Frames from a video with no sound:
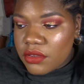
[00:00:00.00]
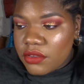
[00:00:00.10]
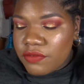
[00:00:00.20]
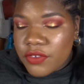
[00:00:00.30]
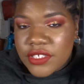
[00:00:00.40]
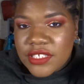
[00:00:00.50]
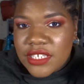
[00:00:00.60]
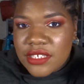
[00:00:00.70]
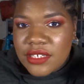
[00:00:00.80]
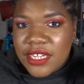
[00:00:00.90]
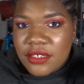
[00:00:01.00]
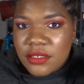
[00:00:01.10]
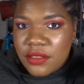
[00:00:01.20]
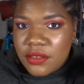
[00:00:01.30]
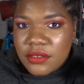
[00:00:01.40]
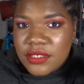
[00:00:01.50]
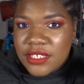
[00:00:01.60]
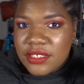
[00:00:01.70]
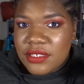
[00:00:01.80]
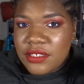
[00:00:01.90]
for a second I thought
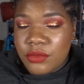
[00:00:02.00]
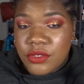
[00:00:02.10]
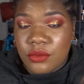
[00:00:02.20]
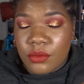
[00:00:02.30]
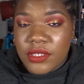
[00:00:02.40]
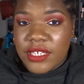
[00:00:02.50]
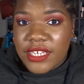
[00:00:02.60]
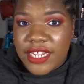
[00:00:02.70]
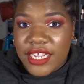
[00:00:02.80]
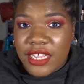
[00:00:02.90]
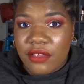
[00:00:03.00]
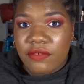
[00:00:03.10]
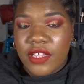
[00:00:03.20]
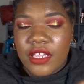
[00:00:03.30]
that it was the one that I have,